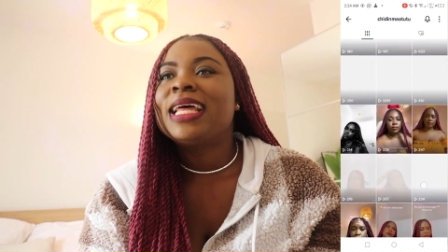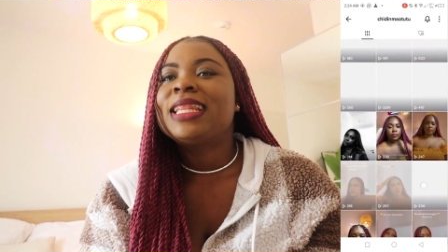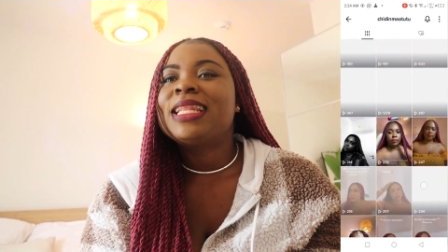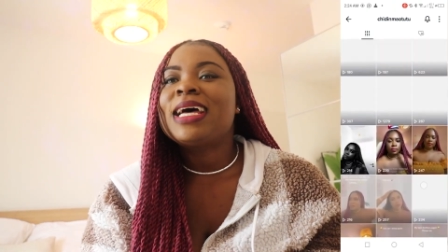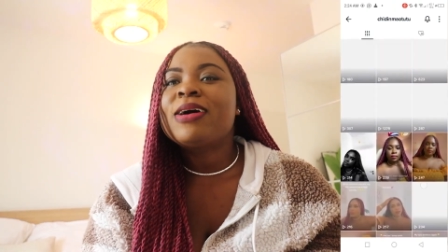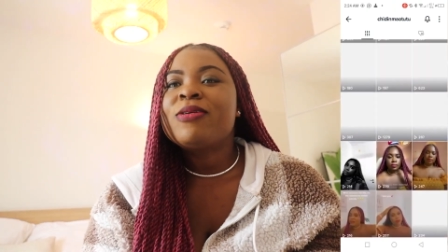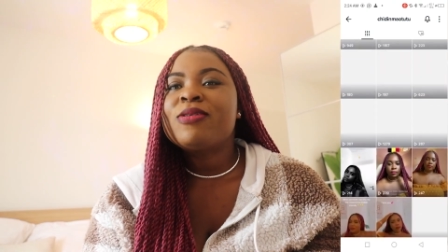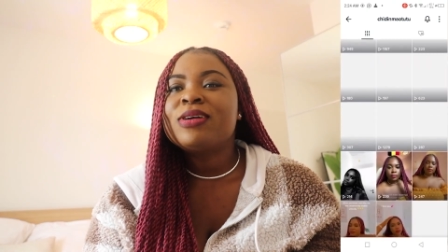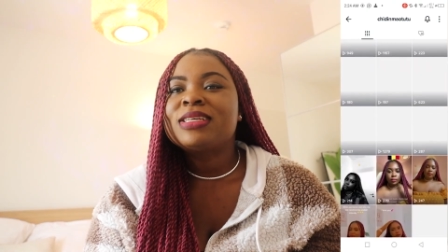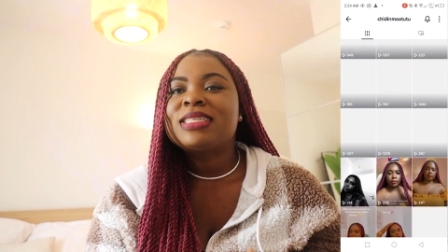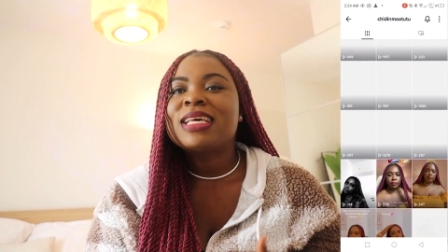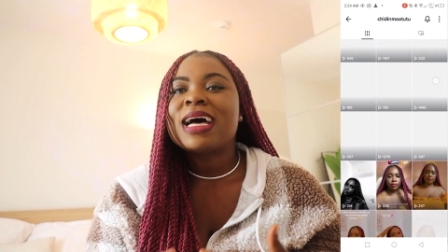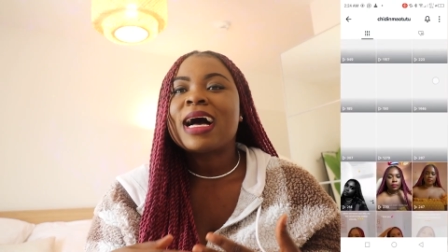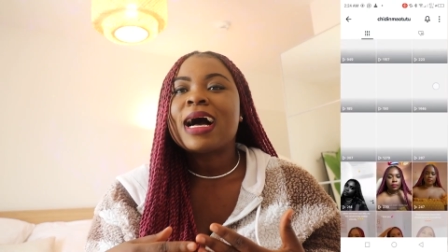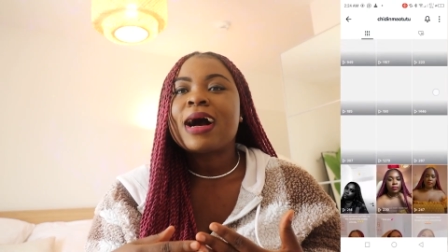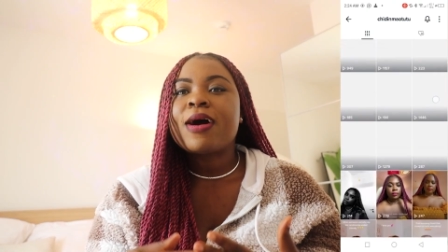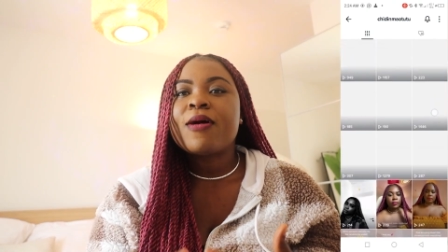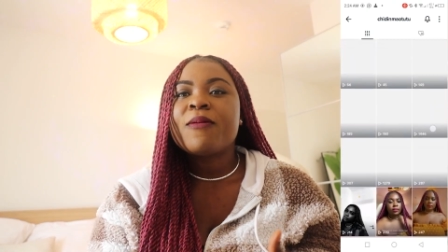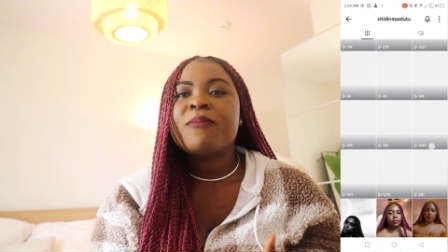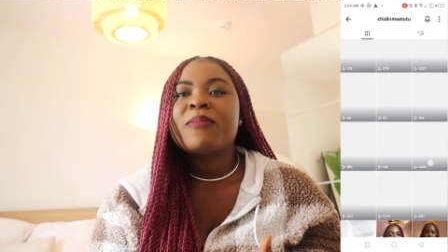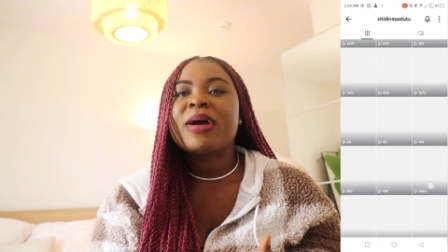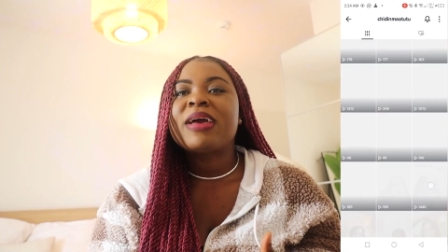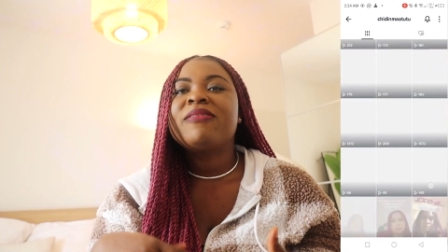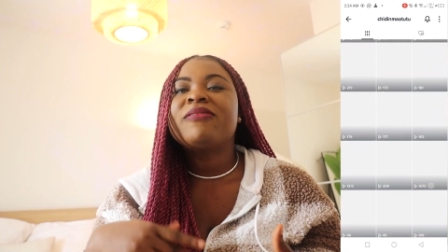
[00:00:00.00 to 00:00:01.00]
That was
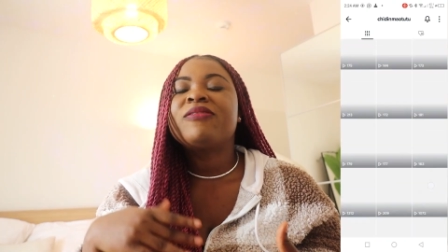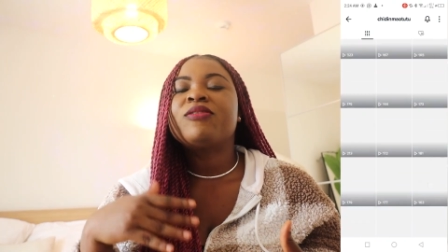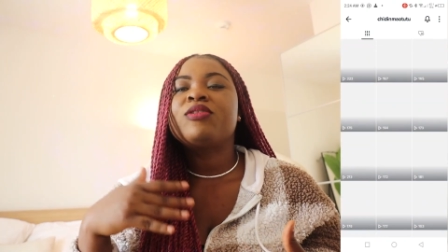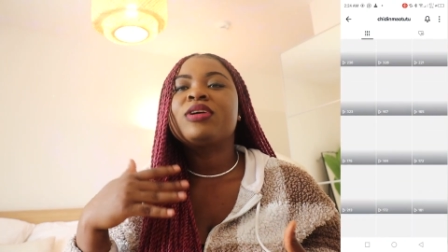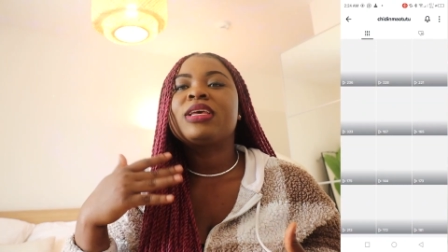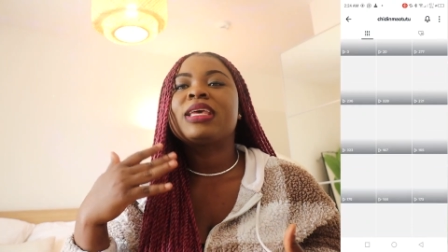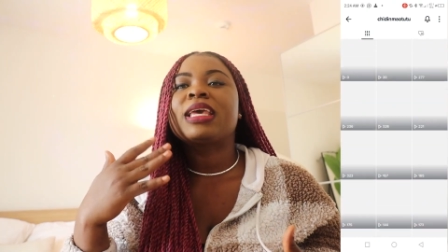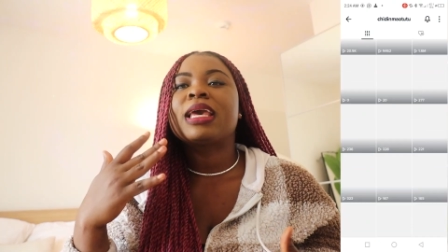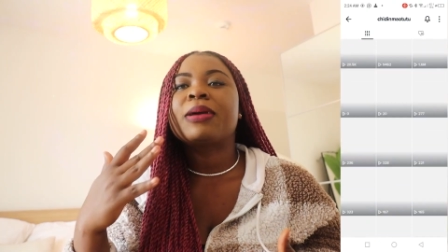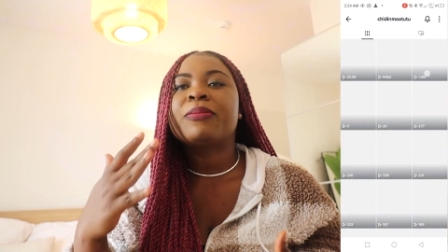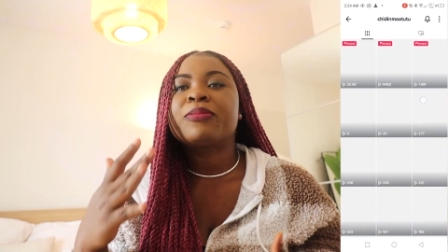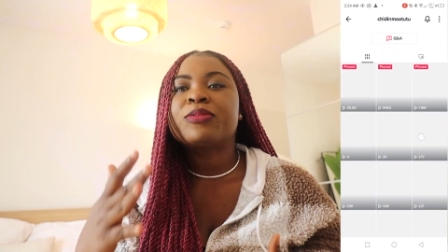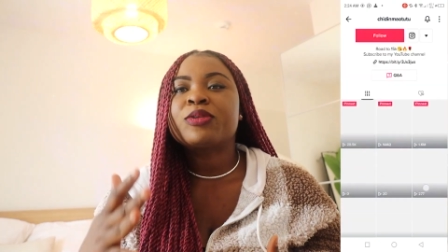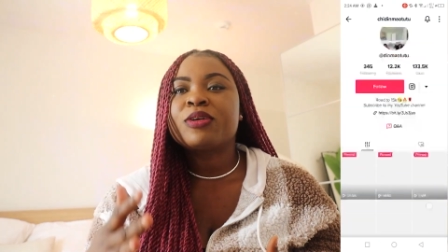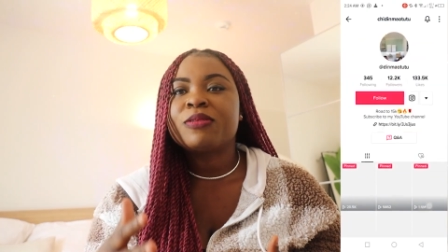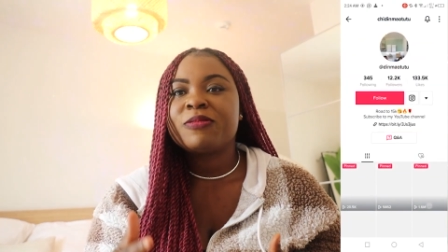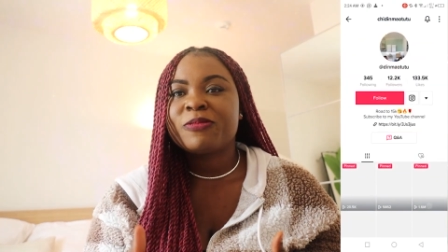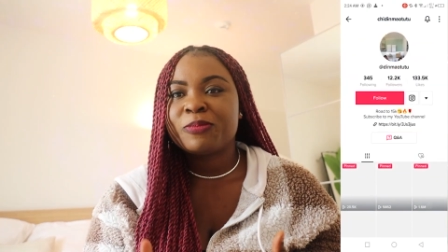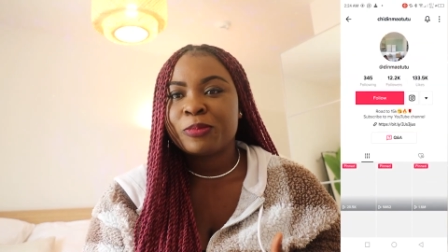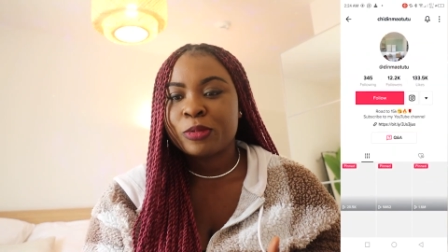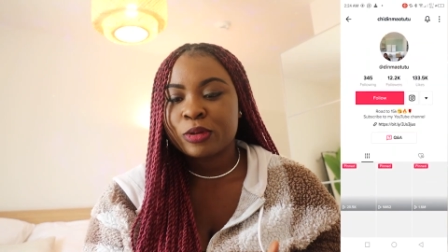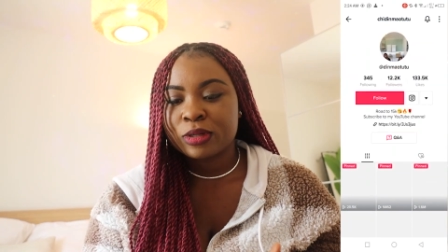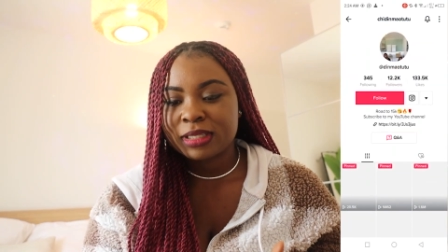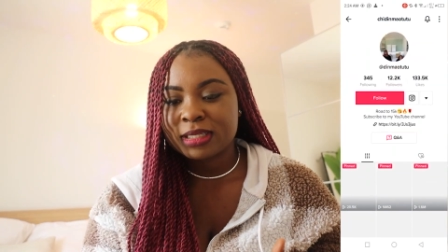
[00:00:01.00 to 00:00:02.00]
how my phone kept
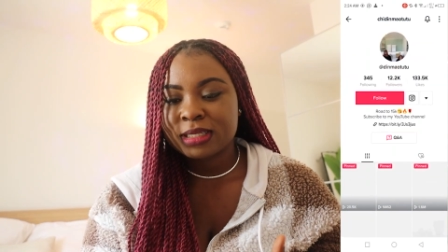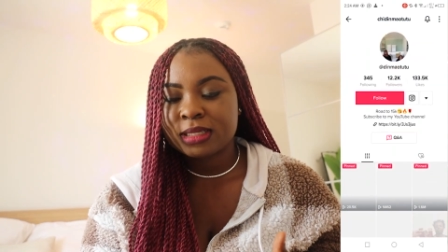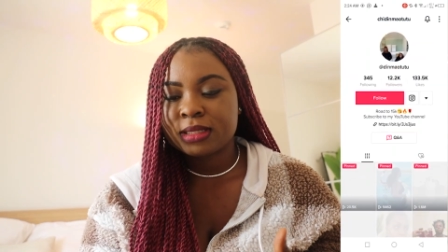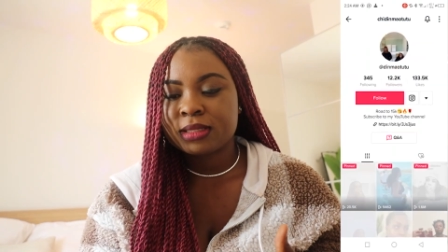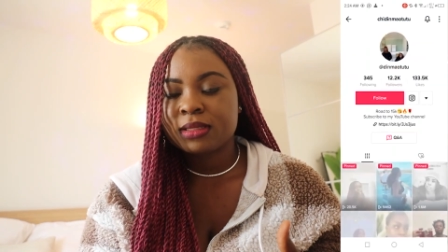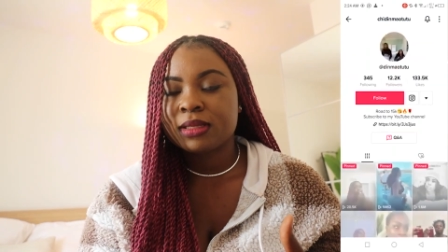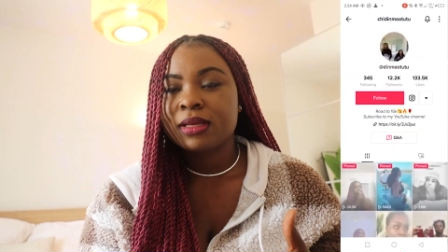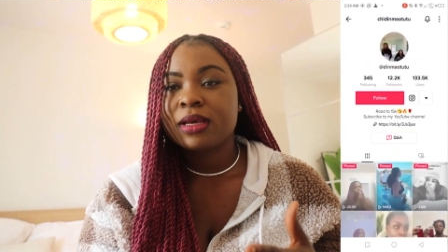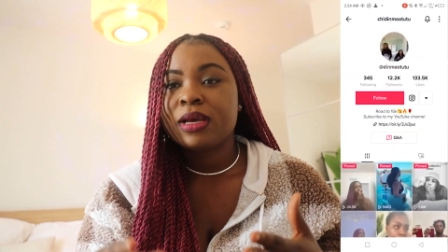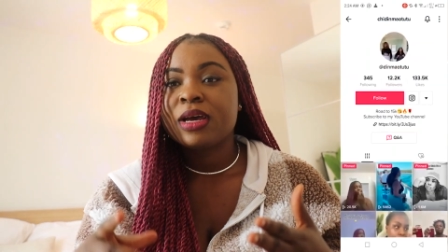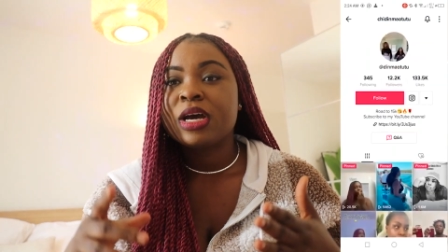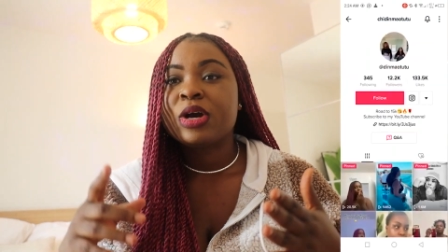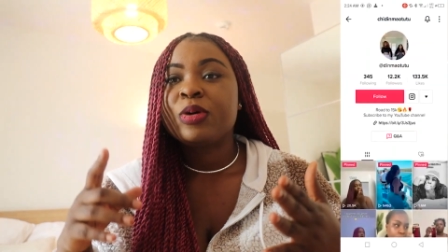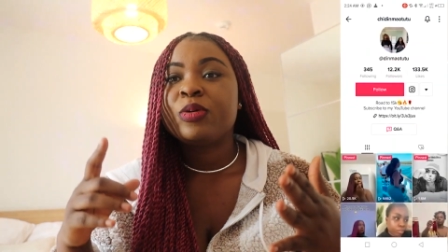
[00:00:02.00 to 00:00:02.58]
on buzzing.